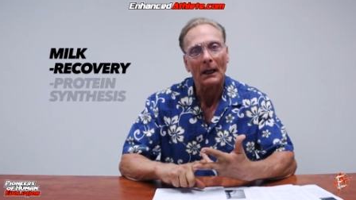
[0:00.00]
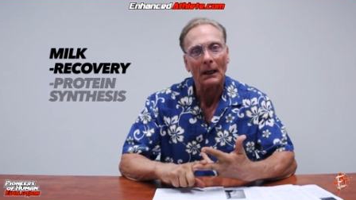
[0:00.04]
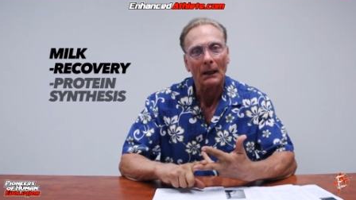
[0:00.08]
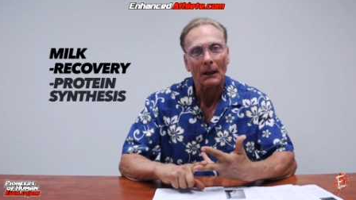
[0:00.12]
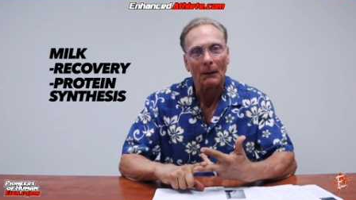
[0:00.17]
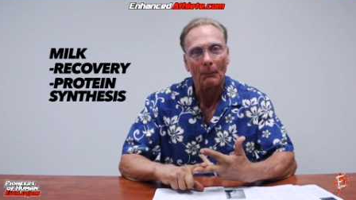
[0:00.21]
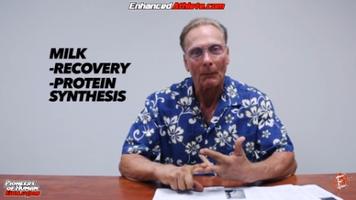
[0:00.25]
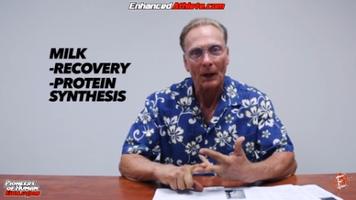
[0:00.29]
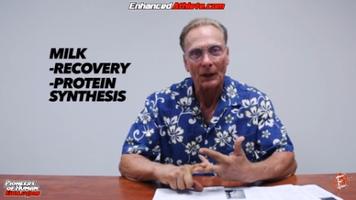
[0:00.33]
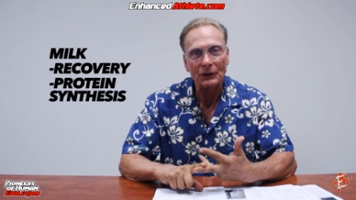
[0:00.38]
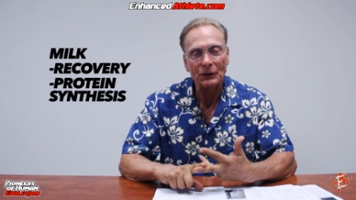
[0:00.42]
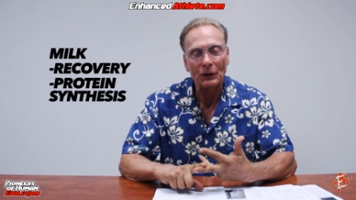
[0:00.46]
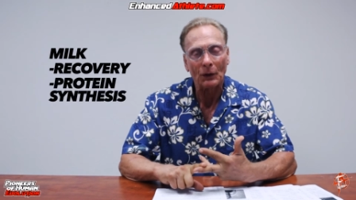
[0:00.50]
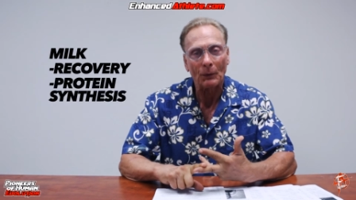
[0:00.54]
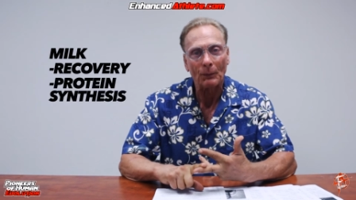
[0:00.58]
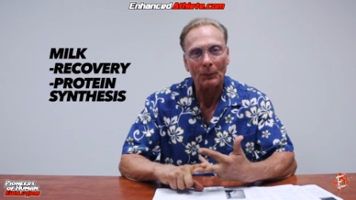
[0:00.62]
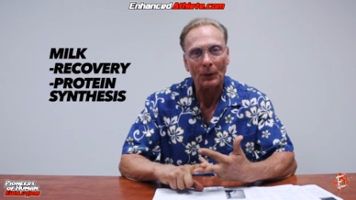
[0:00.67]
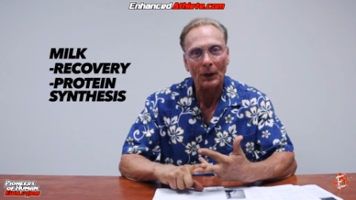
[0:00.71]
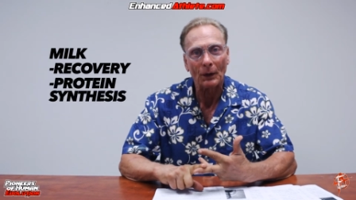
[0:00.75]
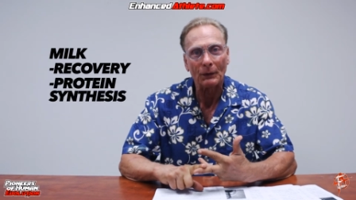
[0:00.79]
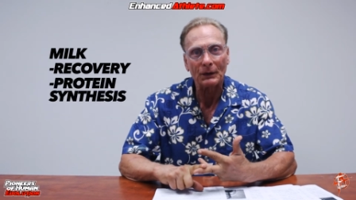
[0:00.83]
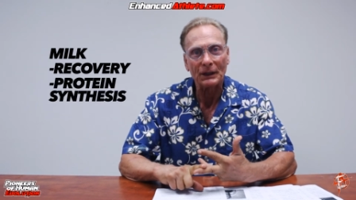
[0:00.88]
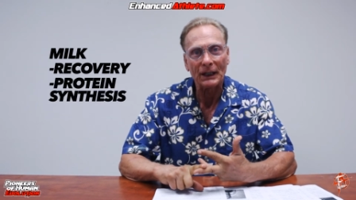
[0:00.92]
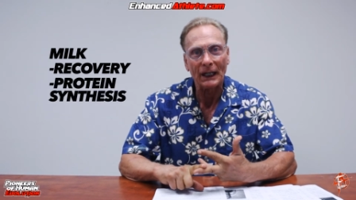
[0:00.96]
muscle
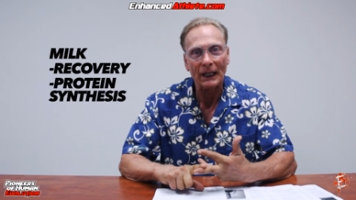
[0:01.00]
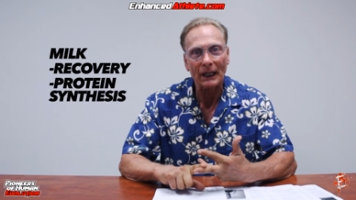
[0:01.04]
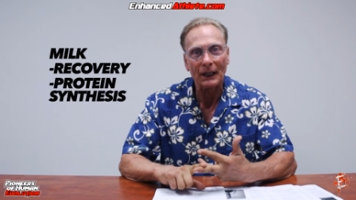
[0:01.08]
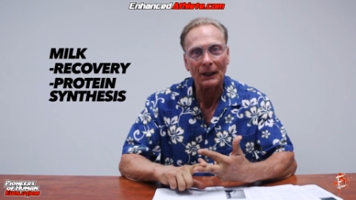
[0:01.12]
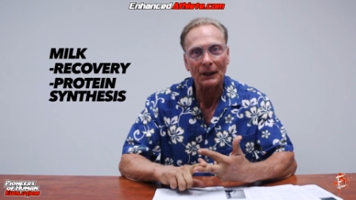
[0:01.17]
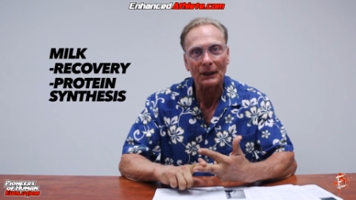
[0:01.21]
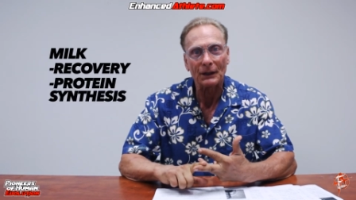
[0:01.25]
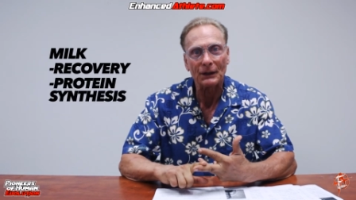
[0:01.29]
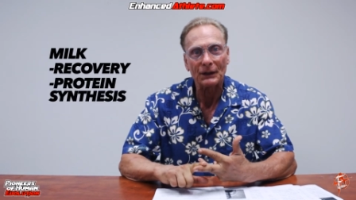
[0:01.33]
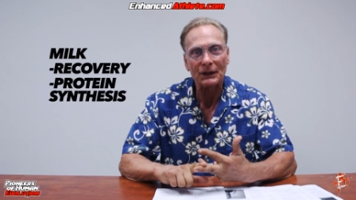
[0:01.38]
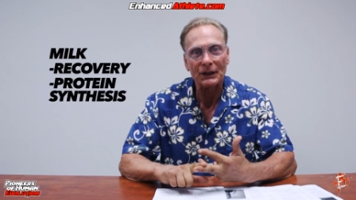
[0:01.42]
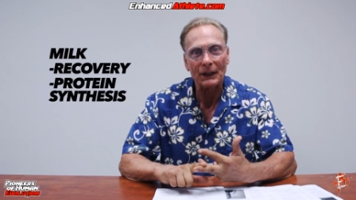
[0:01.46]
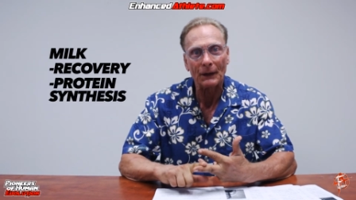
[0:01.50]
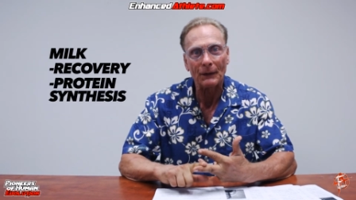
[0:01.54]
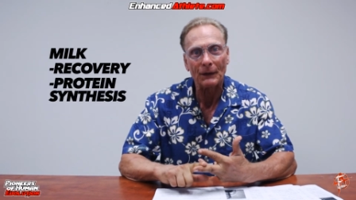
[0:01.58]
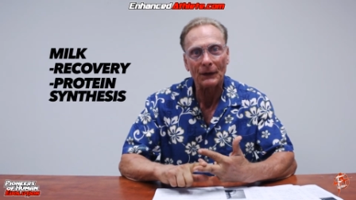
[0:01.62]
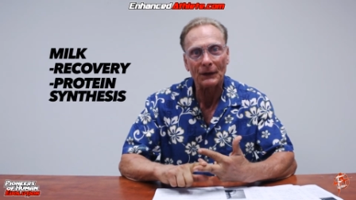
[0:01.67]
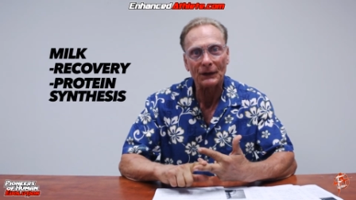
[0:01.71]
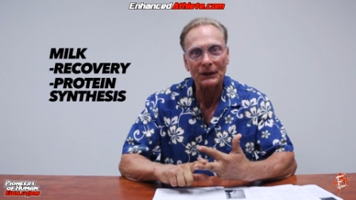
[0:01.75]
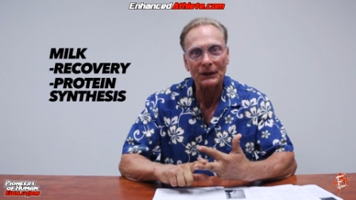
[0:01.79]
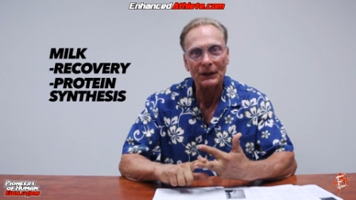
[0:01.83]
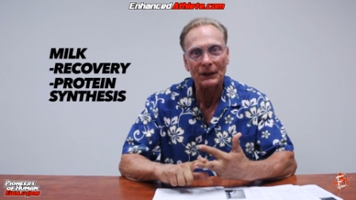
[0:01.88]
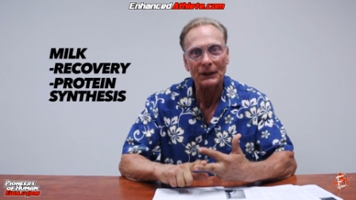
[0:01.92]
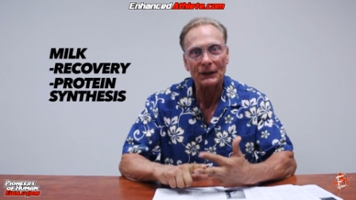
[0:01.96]
protein
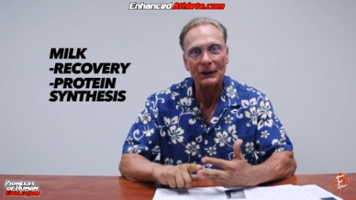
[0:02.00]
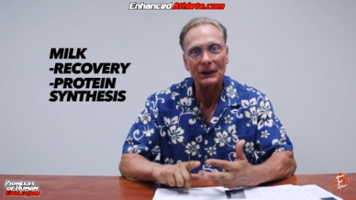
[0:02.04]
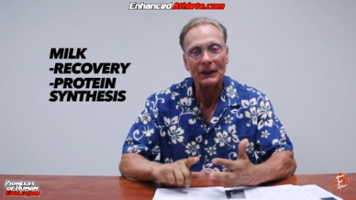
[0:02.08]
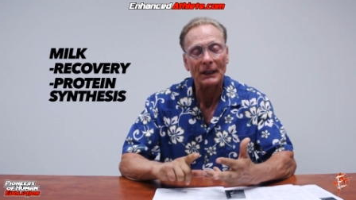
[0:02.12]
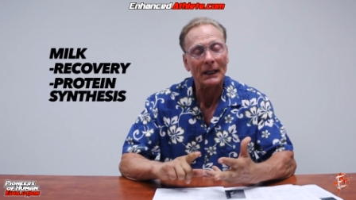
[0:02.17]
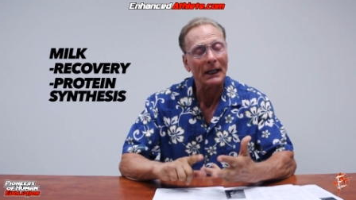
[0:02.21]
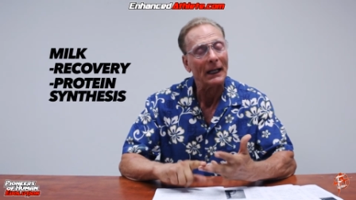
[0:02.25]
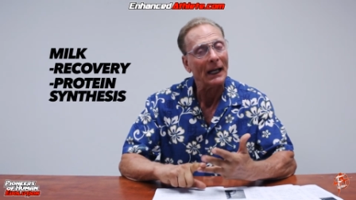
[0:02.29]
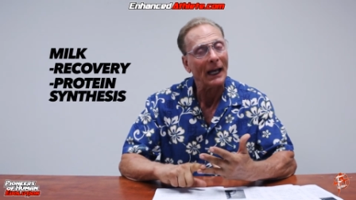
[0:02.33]
synthesis,